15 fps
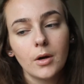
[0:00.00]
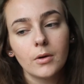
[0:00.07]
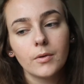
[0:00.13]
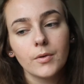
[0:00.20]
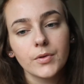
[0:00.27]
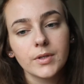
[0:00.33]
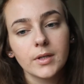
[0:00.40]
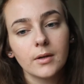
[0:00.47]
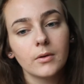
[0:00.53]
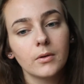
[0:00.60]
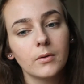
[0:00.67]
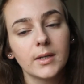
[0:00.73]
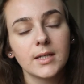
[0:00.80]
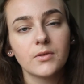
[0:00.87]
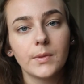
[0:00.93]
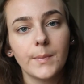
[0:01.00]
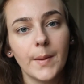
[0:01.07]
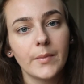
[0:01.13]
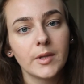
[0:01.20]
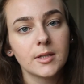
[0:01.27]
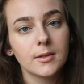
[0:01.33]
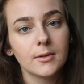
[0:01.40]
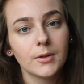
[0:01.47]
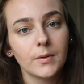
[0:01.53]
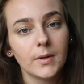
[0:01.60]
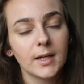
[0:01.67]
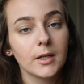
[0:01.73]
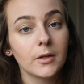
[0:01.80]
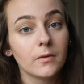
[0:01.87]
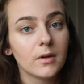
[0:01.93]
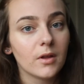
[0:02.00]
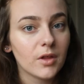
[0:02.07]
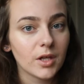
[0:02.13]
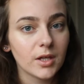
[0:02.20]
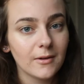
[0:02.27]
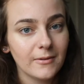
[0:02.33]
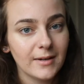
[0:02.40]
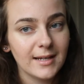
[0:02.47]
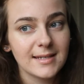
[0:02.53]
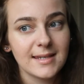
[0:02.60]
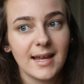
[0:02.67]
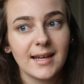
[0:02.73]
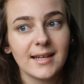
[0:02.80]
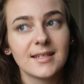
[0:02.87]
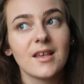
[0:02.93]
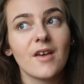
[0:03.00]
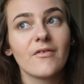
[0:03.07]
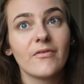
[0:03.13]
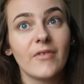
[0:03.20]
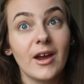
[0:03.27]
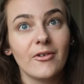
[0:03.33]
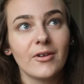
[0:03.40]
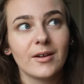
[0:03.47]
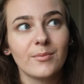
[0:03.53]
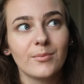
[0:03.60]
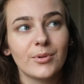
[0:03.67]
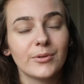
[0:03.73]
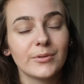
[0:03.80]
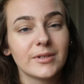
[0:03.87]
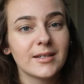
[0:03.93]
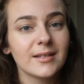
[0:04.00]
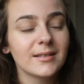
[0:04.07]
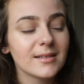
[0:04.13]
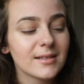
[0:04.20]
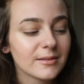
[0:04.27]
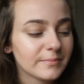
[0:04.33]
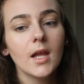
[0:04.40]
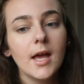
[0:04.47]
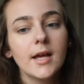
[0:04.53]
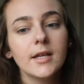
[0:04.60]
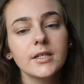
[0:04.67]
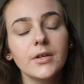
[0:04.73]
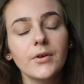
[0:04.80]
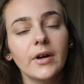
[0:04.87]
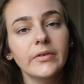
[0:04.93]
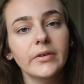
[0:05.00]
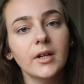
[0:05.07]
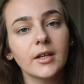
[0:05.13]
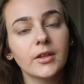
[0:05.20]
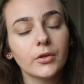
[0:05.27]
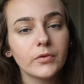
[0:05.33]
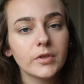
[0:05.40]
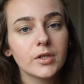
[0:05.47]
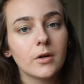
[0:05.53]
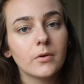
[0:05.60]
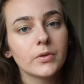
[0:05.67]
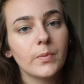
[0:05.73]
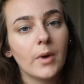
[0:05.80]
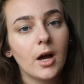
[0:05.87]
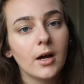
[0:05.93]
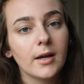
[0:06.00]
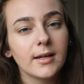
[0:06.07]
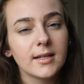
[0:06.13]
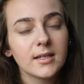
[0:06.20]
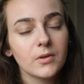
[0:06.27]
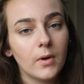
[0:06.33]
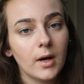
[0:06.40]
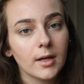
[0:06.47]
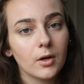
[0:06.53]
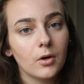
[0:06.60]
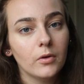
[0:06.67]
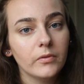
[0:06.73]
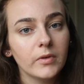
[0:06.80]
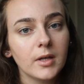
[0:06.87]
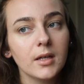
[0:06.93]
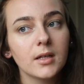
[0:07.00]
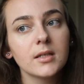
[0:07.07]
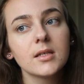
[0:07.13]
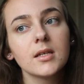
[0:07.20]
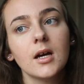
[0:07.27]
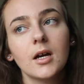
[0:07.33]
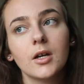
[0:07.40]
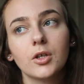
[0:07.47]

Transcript: Also, always remember to include the units, that is very important. So I feel like the results part is quite obvious.